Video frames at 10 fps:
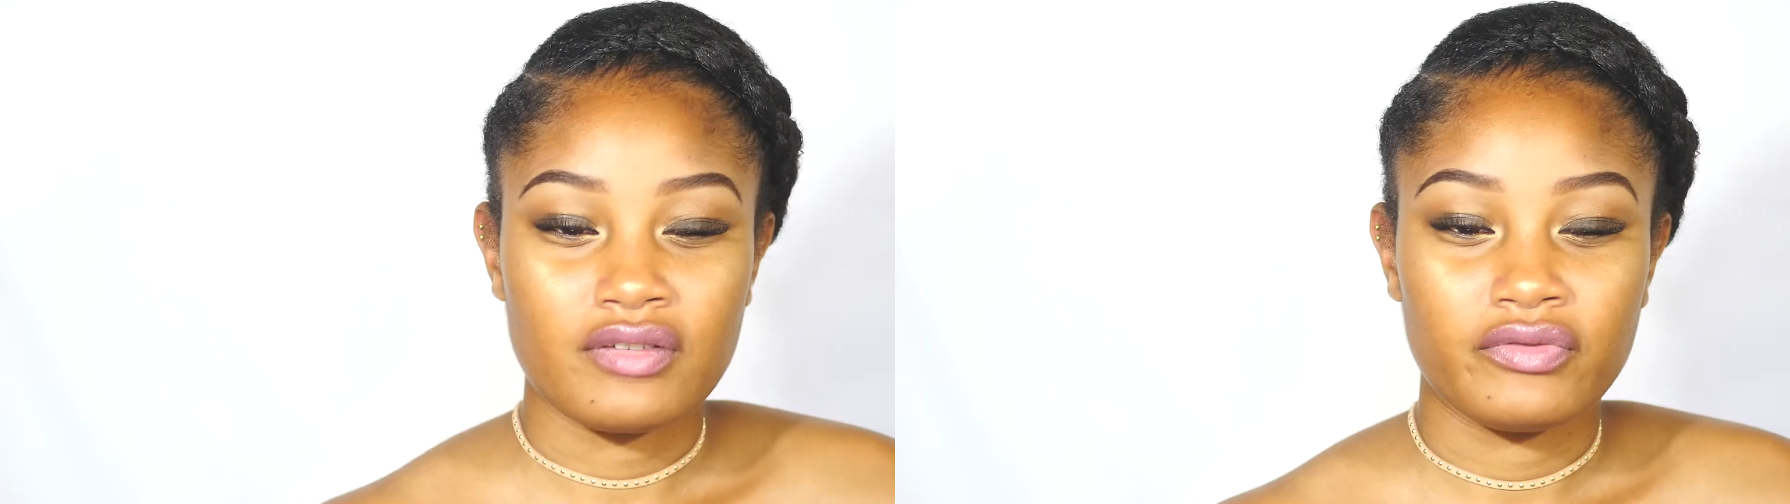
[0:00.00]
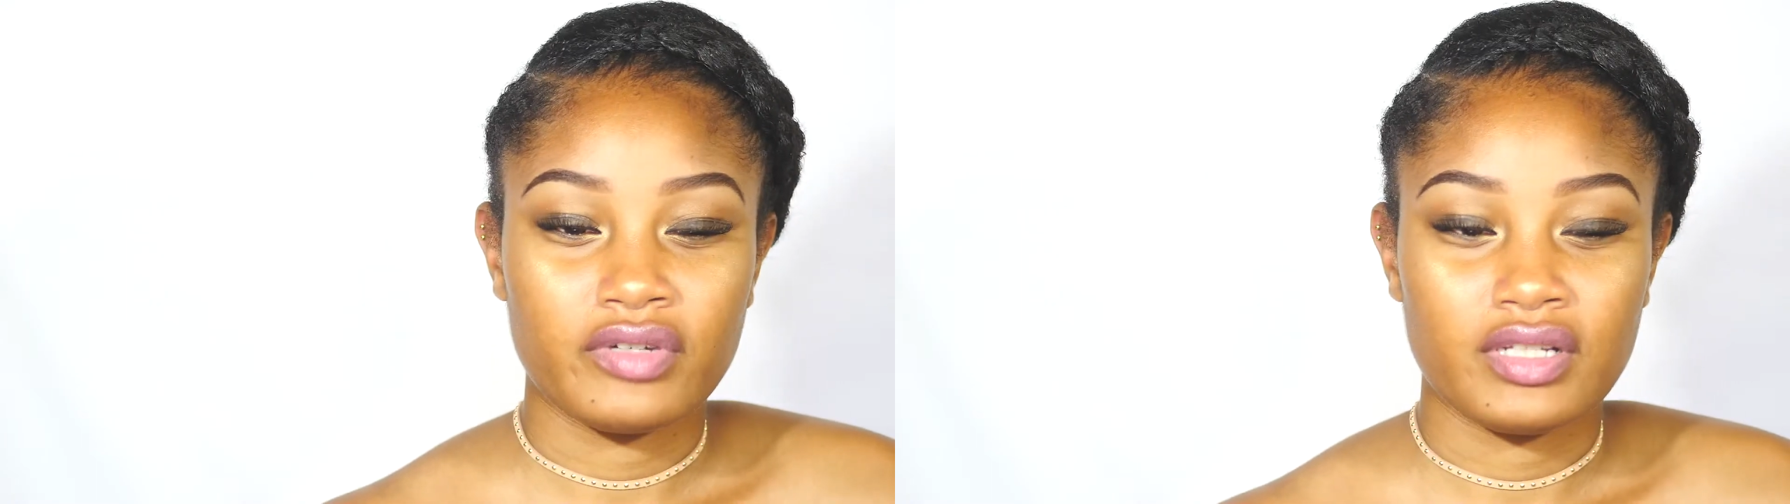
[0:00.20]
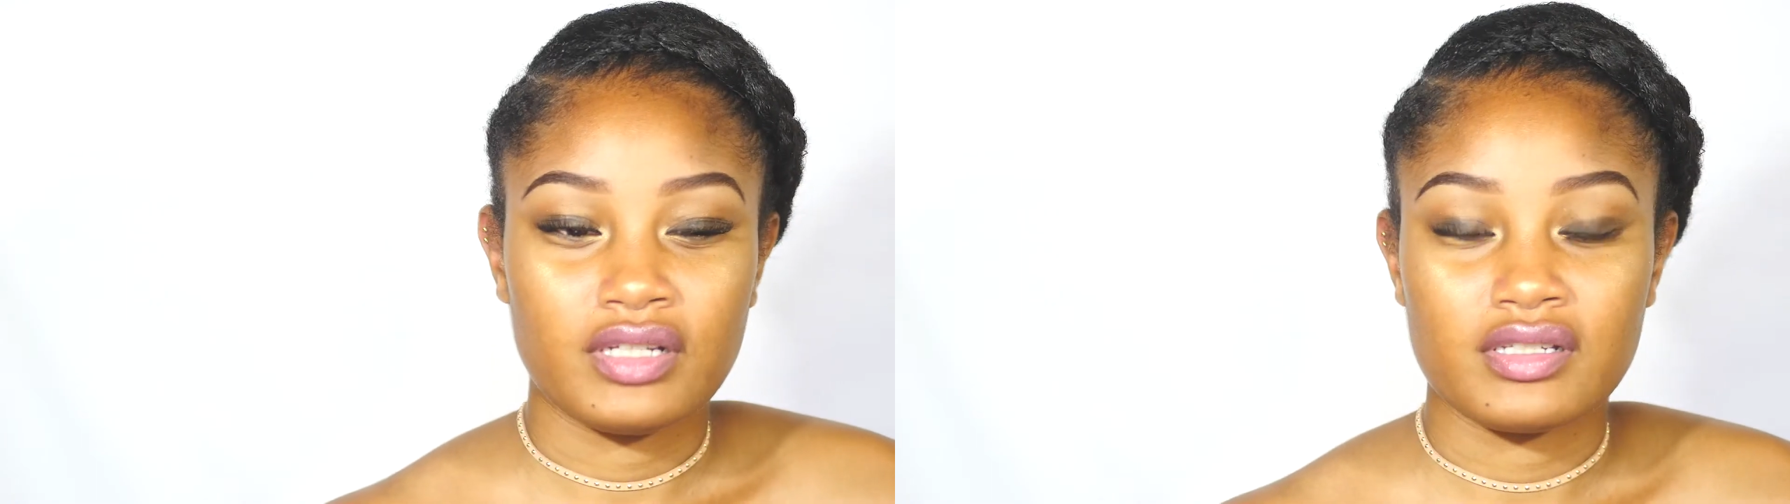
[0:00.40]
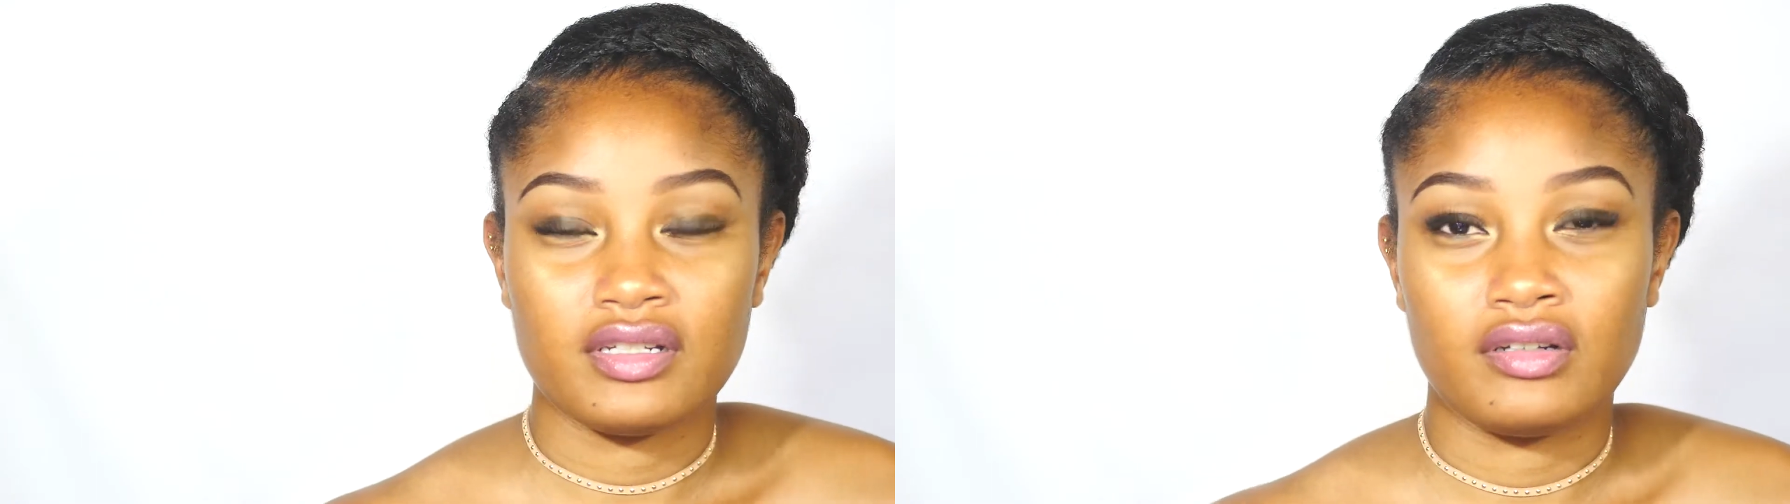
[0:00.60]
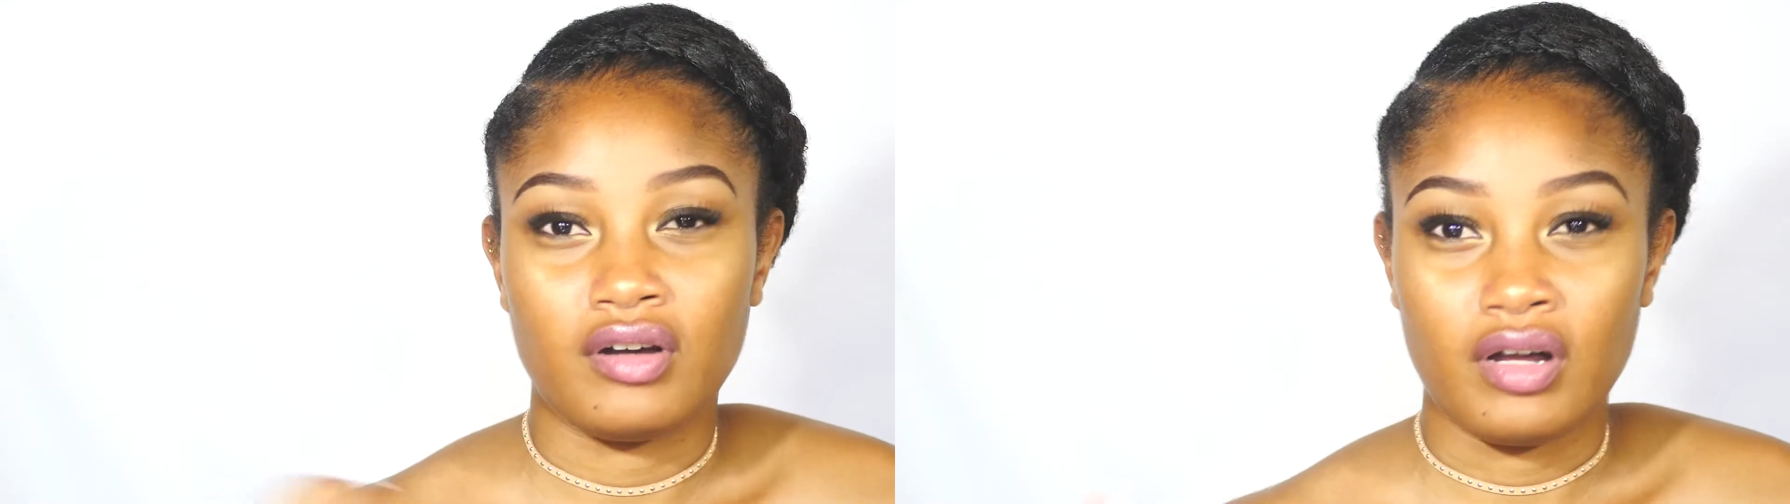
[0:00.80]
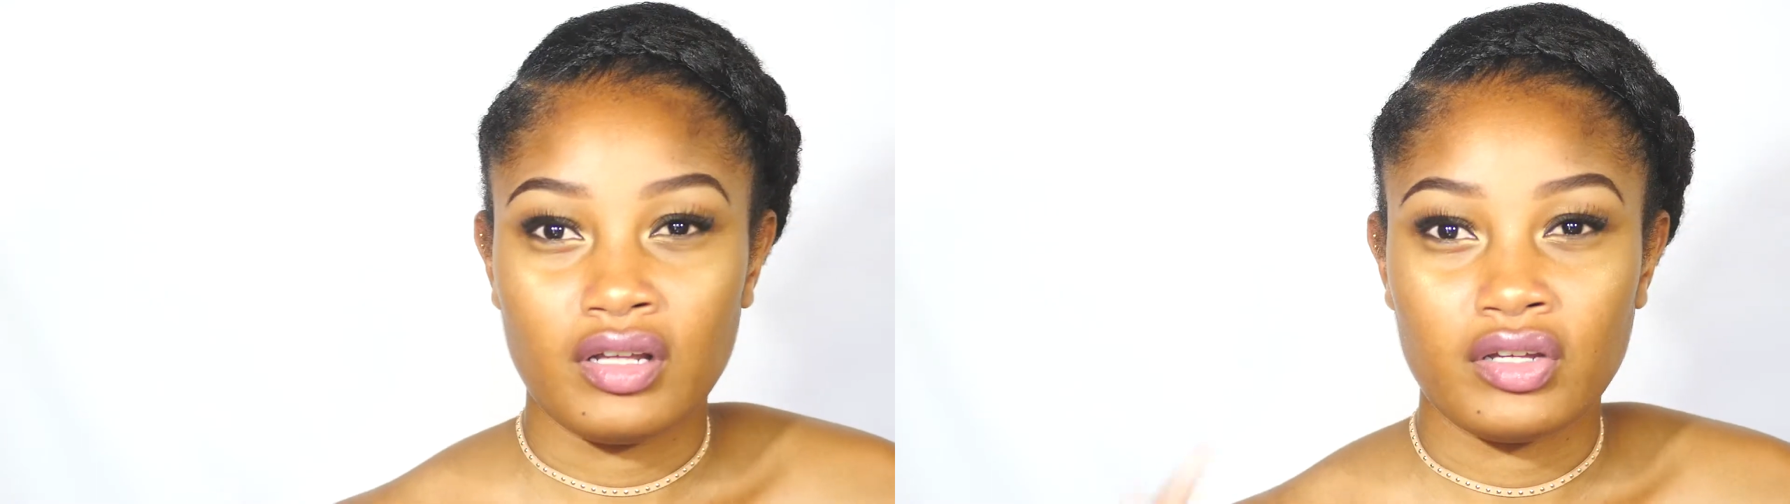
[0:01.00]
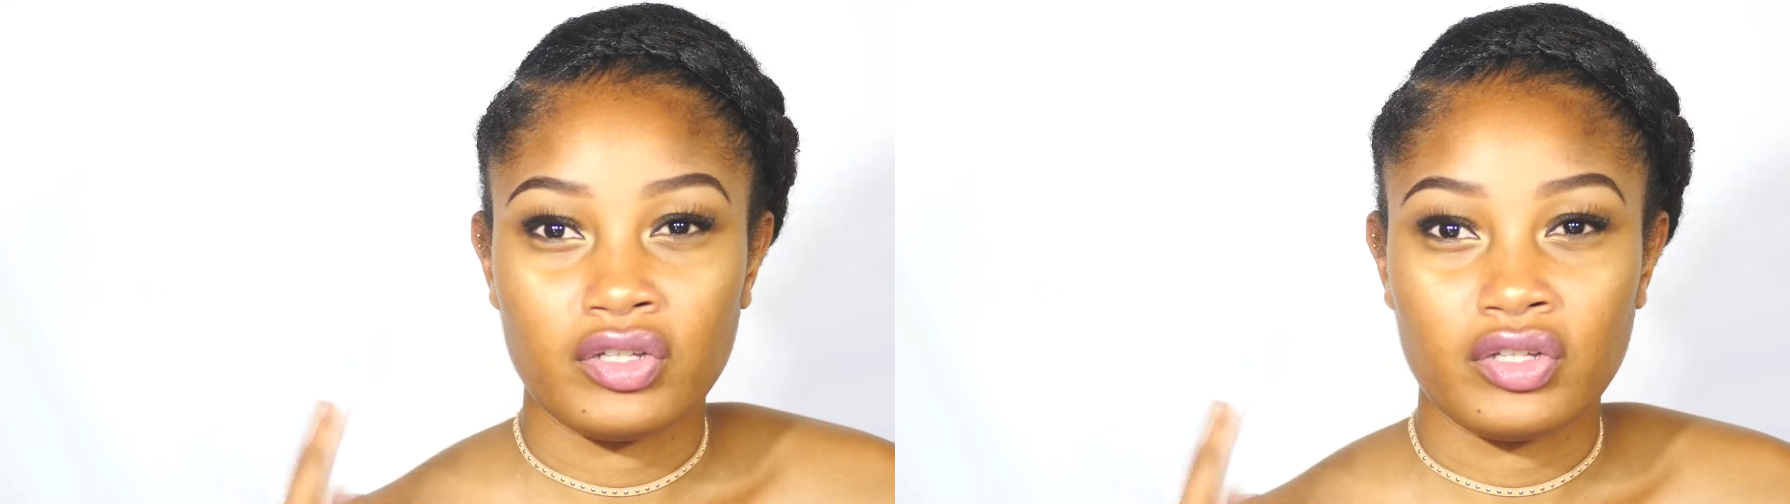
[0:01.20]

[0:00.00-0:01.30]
for this in all